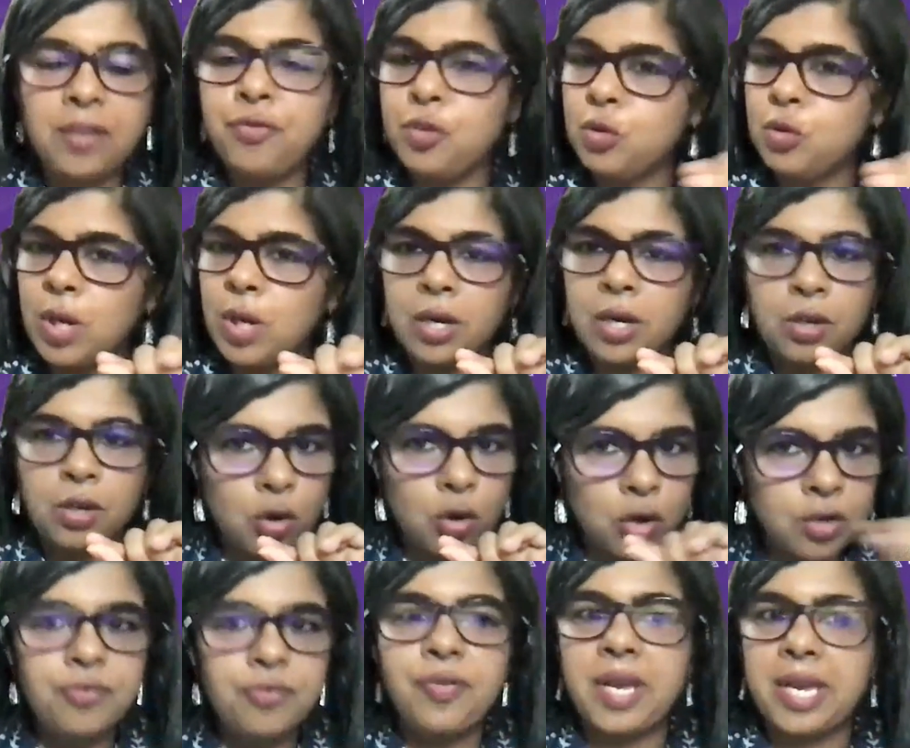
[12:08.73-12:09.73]
if you are
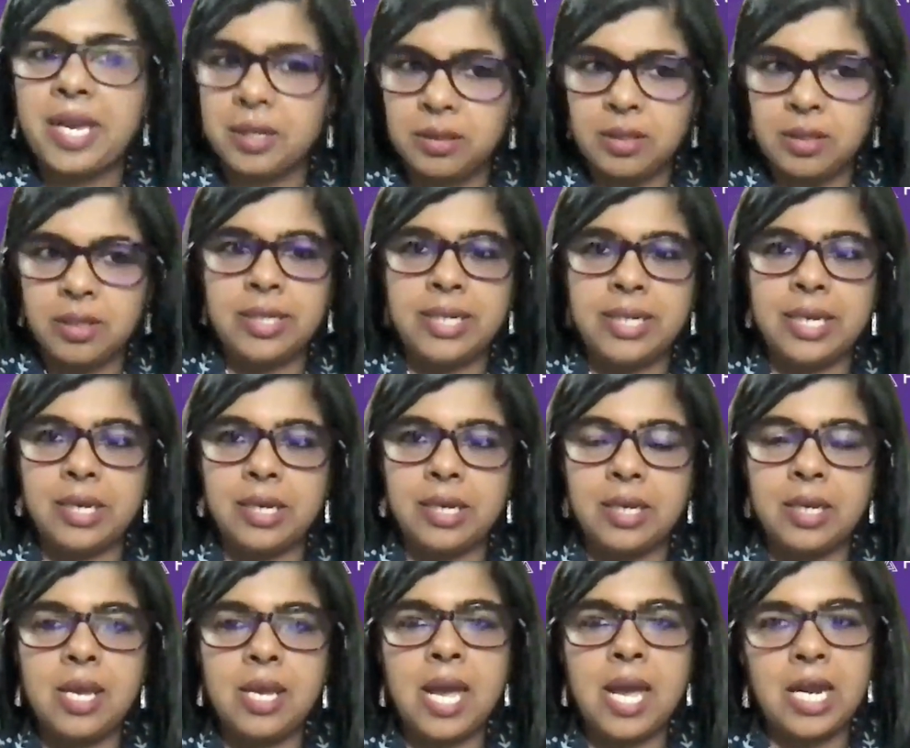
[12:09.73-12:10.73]
not fair in the
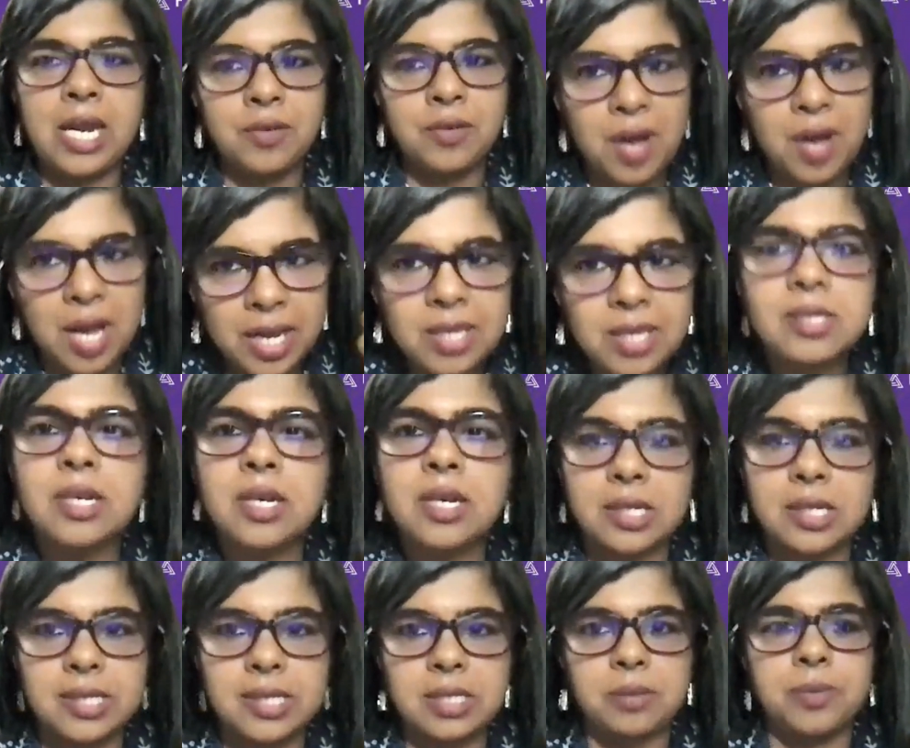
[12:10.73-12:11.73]
DNA, and if I as a
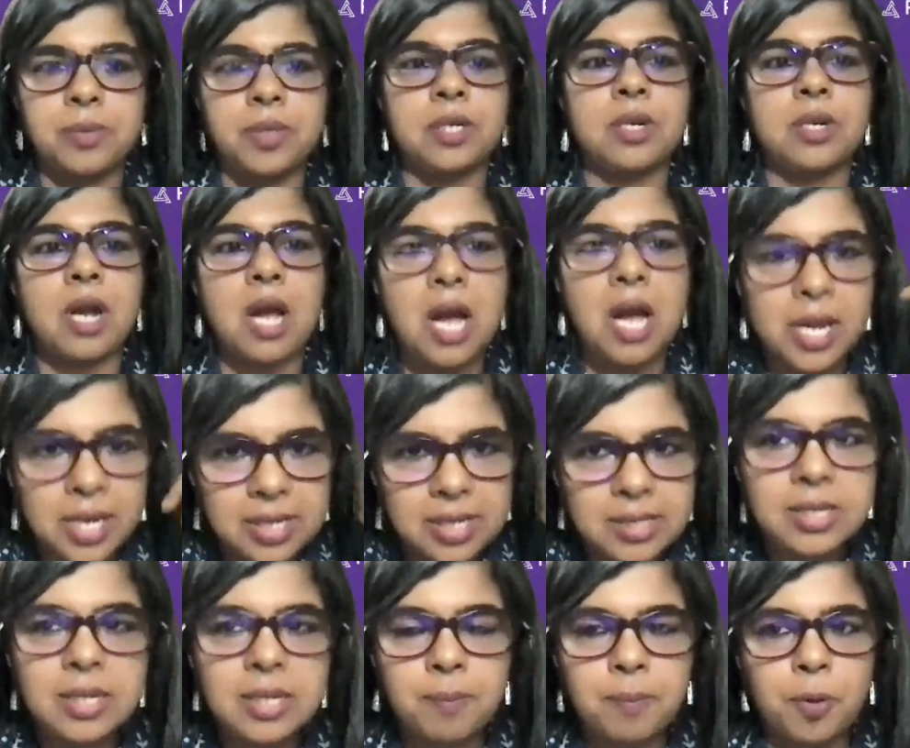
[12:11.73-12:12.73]
customer, I
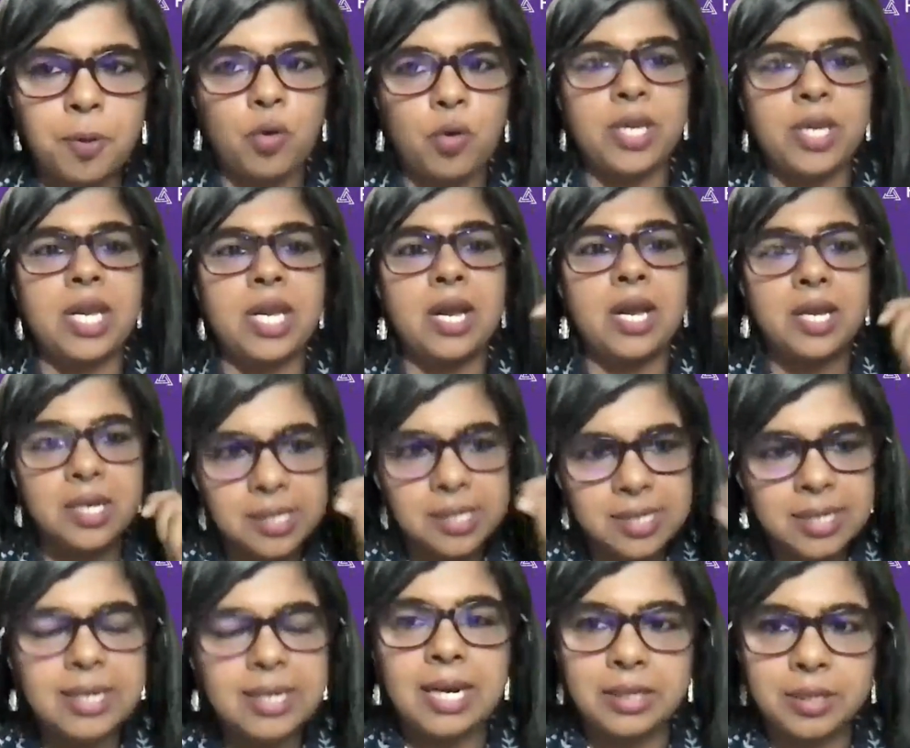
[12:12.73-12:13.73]
as an employee, I
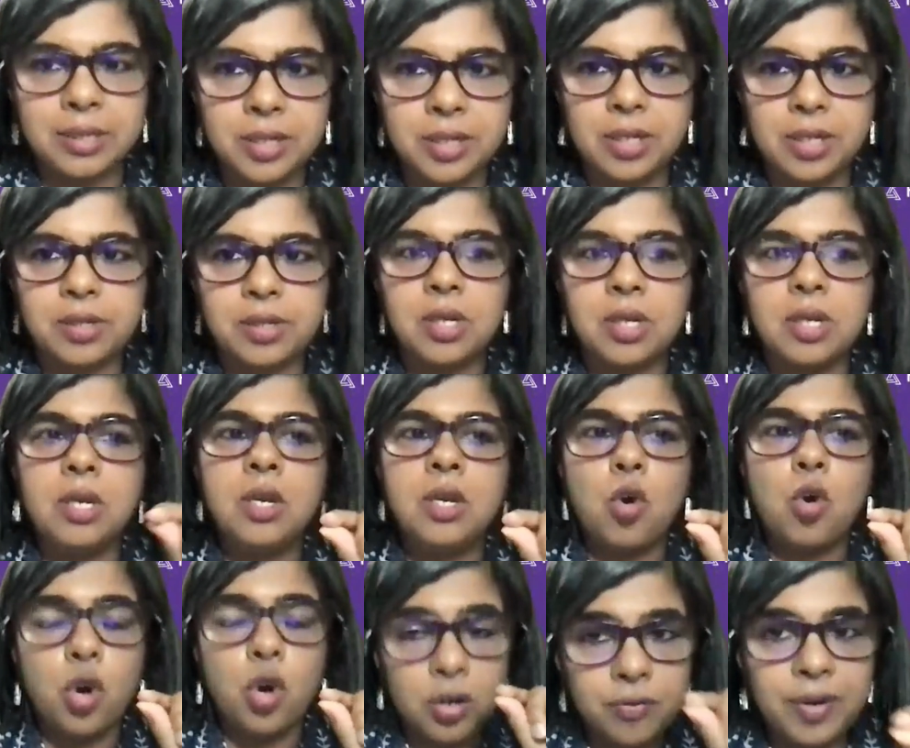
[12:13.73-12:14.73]
as a candidate
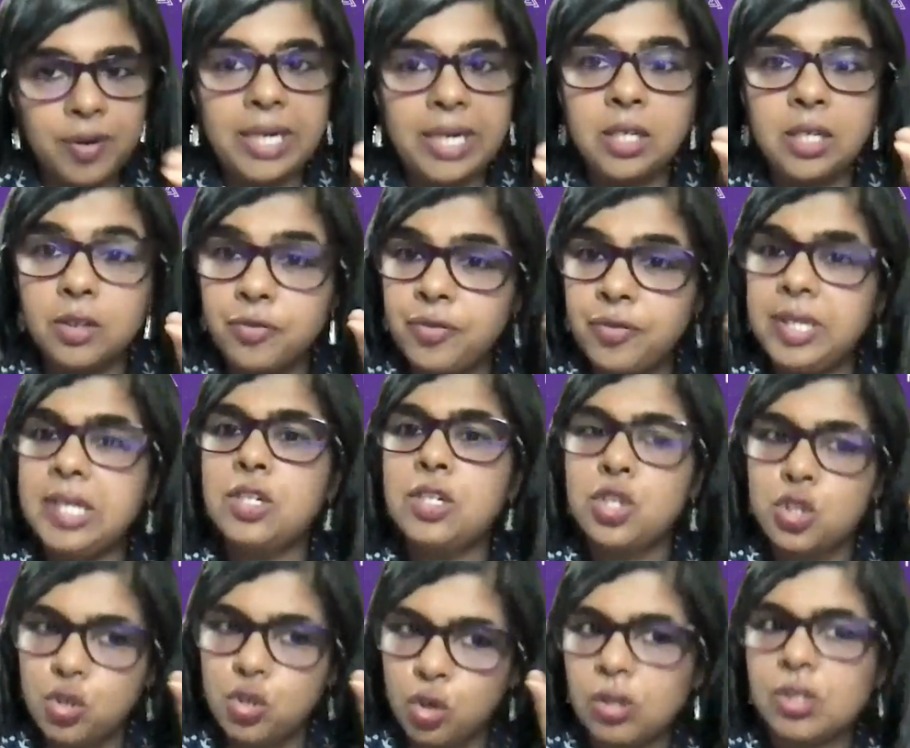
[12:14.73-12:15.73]
or a vendor feel
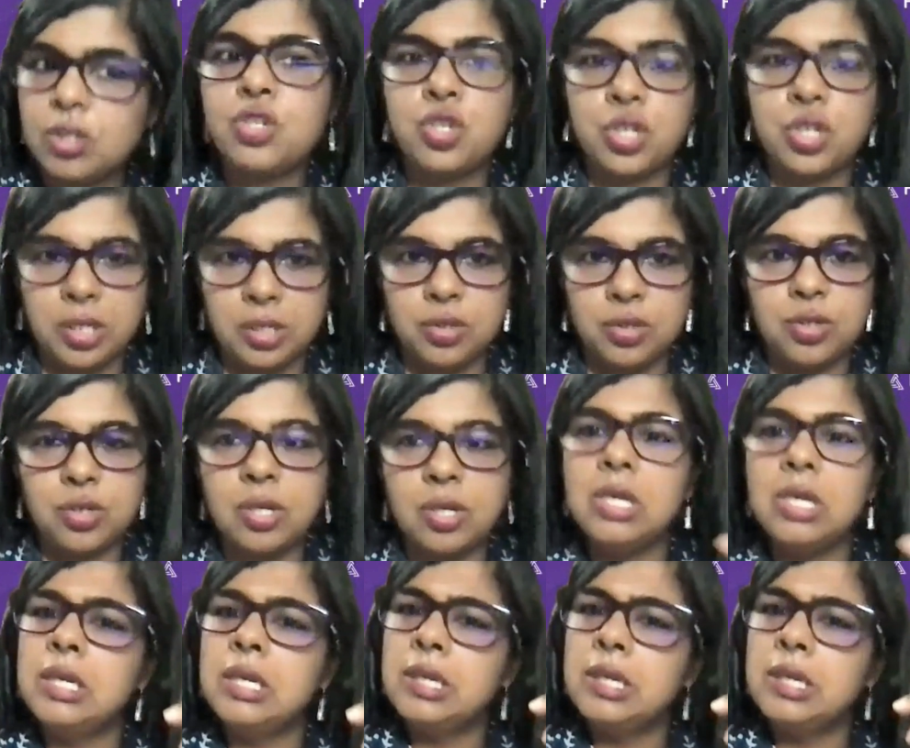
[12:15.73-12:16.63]
shortchanged,